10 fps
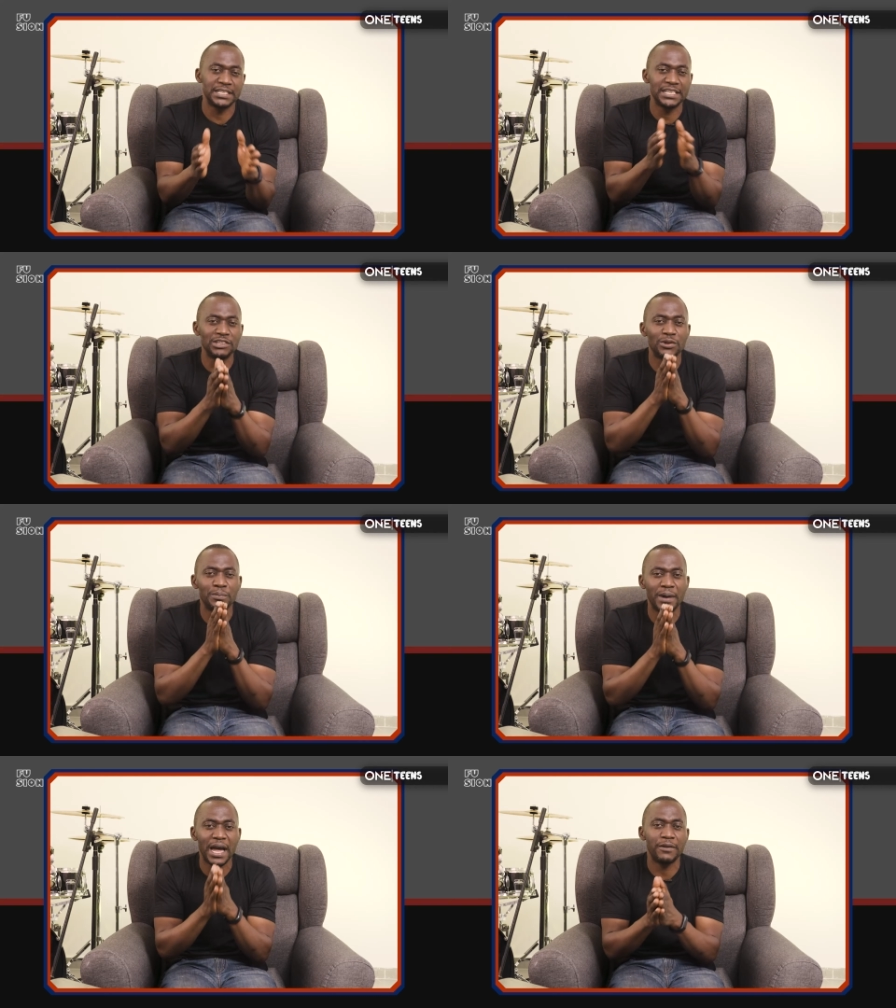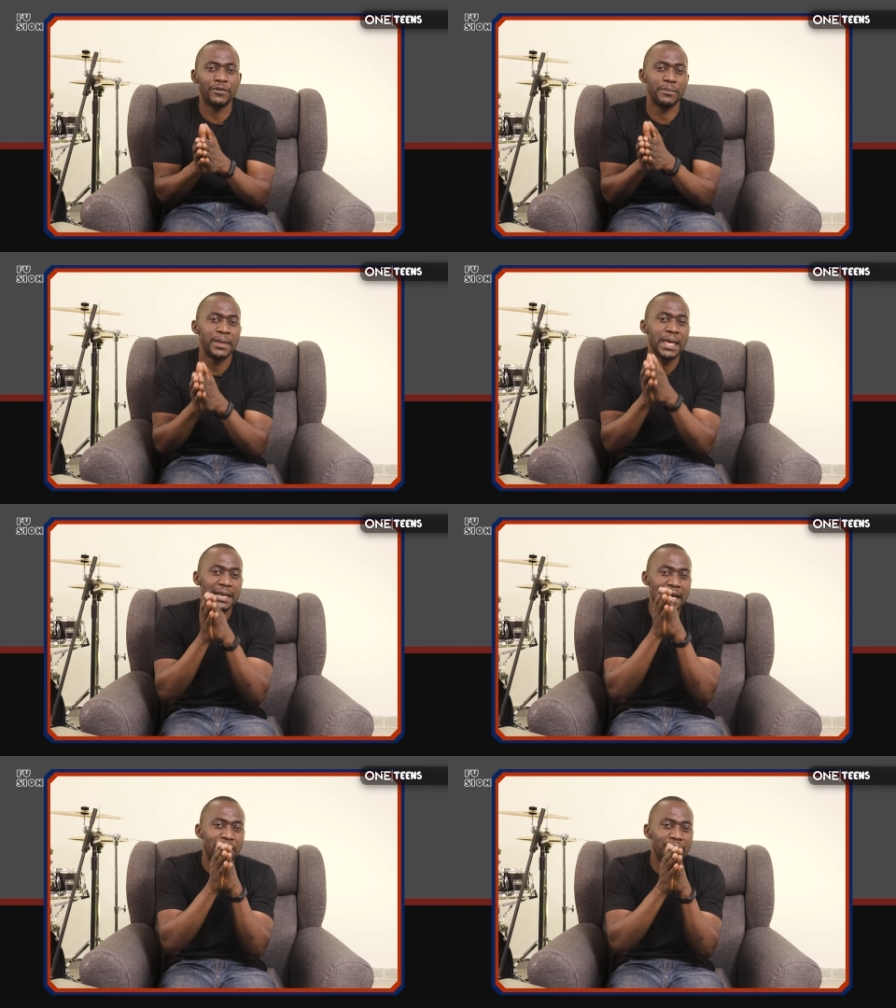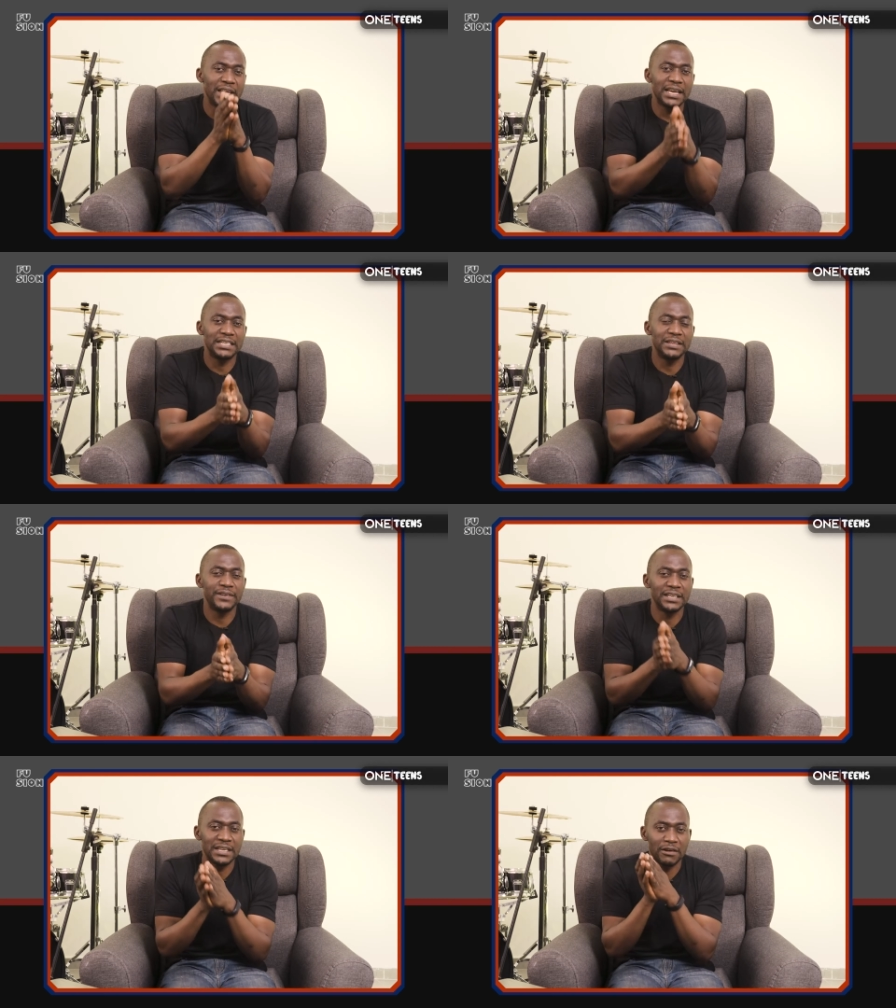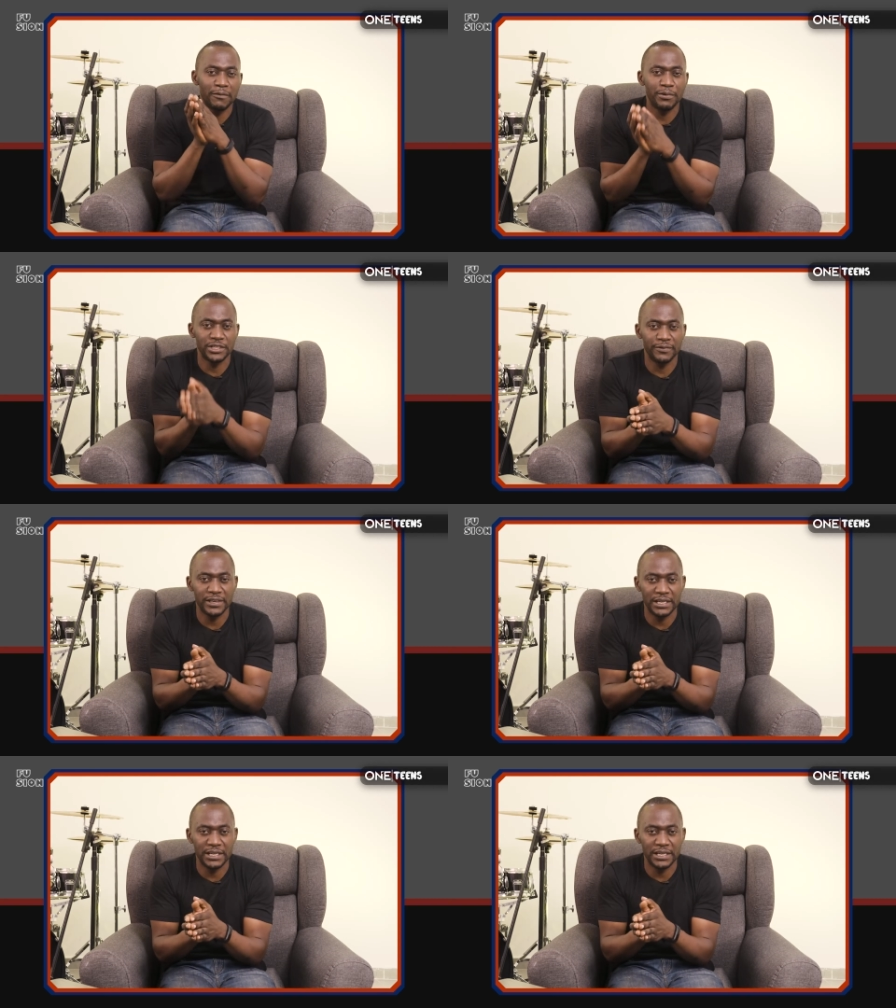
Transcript: Change your mind from that of negativity in that of positive